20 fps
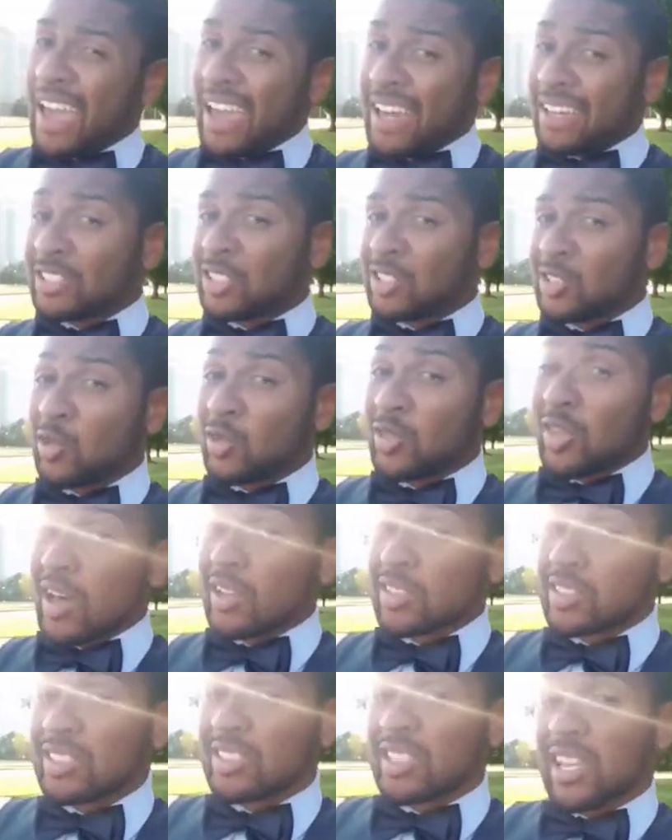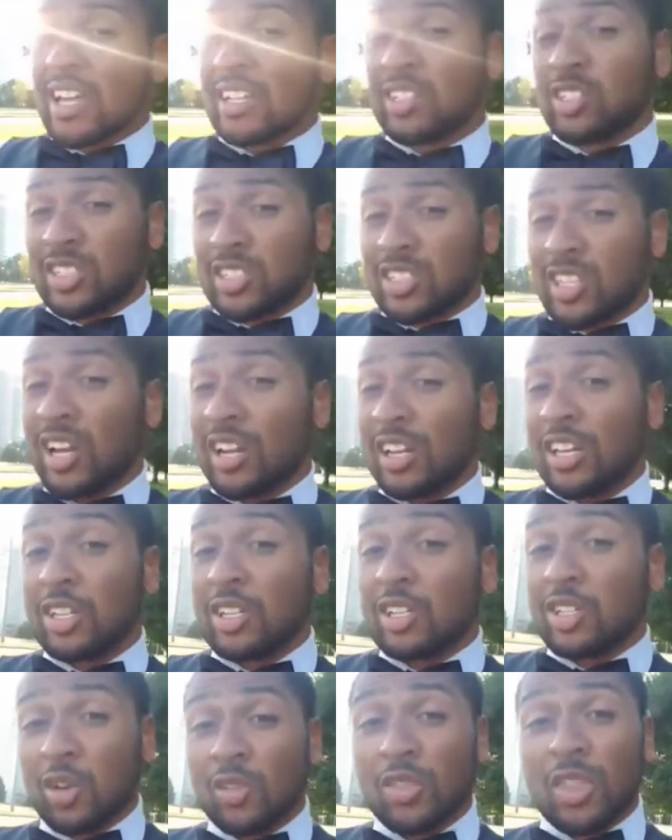And a 2010
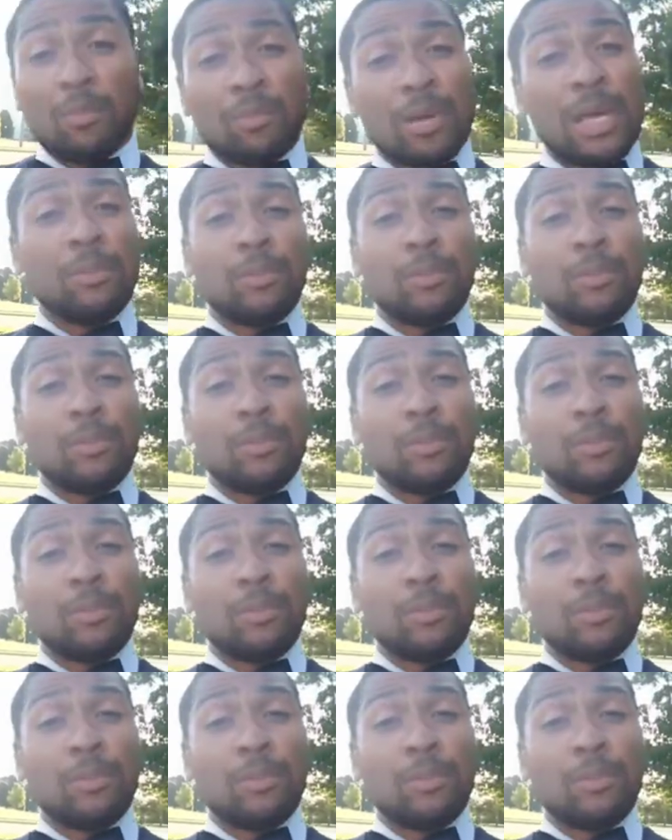study showed that